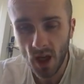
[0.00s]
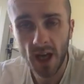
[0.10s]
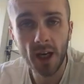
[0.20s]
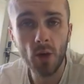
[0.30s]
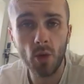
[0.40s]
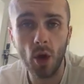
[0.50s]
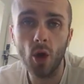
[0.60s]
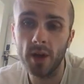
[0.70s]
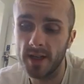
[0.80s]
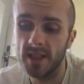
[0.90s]
And I know the
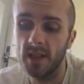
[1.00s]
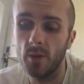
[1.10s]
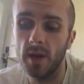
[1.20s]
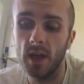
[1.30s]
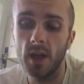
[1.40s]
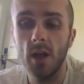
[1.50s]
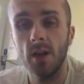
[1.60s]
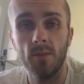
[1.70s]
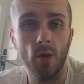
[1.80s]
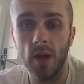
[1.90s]
longer I stay awake,
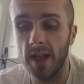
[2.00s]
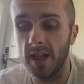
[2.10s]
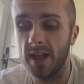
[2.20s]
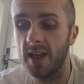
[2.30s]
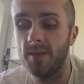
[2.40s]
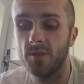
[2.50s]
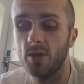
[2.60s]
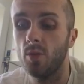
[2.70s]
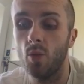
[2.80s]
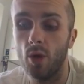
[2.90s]
the more likely I am
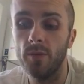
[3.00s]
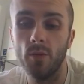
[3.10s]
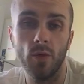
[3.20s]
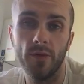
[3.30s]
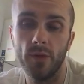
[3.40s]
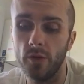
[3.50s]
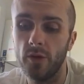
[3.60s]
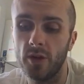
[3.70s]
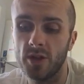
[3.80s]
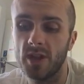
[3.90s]
to want more food,
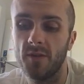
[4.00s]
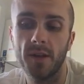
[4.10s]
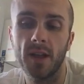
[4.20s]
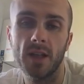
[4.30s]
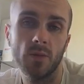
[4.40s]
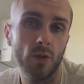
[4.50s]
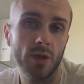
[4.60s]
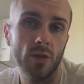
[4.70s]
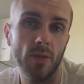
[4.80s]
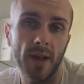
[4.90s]
so I just have a big glass of
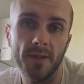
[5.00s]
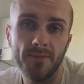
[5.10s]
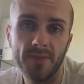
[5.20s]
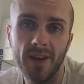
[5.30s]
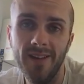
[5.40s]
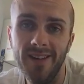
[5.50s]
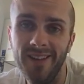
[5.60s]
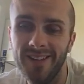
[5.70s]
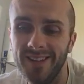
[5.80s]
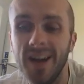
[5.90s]
water and go to bed.
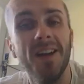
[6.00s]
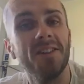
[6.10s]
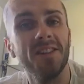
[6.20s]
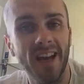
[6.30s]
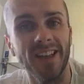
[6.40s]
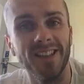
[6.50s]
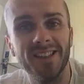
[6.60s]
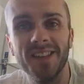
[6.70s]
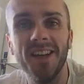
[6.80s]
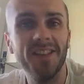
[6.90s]

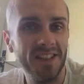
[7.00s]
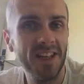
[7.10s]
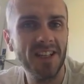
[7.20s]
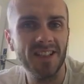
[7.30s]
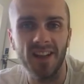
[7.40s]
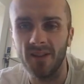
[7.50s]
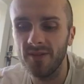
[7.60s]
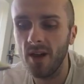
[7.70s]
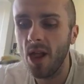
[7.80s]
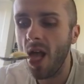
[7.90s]
Nice. It's a nice
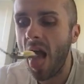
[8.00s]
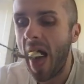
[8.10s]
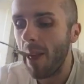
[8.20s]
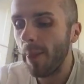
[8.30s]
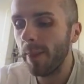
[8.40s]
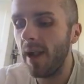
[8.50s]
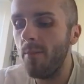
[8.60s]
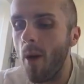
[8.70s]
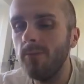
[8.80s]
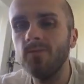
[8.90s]
life.
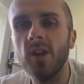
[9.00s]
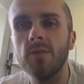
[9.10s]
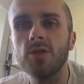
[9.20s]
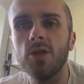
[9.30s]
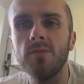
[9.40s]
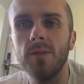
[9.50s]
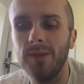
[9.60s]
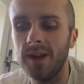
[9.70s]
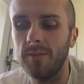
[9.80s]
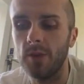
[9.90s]
Yeah, I was talking about
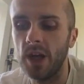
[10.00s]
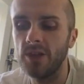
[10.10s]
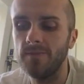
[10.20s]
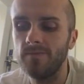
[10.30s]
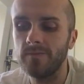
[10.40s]
baking bread.